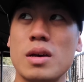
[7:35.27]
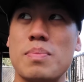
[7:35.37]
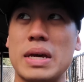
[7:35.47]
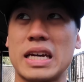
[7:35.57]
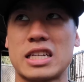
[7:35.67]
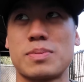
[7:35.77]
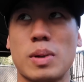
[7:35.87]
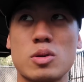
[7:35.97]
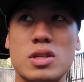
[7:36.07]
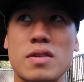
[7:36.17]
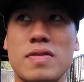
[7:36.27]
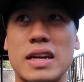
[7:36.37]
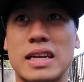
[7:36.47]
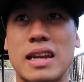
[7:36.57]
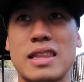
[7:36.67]
being explosive
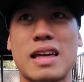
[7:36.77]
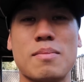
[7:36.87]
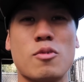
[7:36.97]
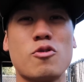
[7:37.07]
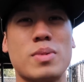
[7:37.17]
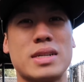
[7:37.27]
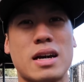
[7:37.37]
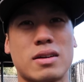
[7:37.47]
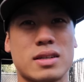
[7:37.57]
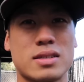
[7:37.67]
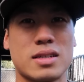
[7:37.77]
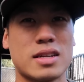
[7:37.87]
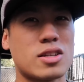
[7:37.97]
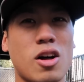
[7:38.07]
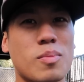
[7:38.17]
and getting that movement down, because
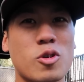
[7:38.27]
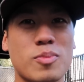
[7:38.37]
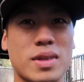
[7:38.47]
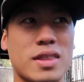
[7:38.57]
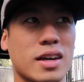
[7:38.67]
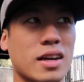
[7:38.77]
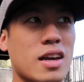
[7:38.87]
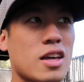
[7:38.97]
it's all a movement thing.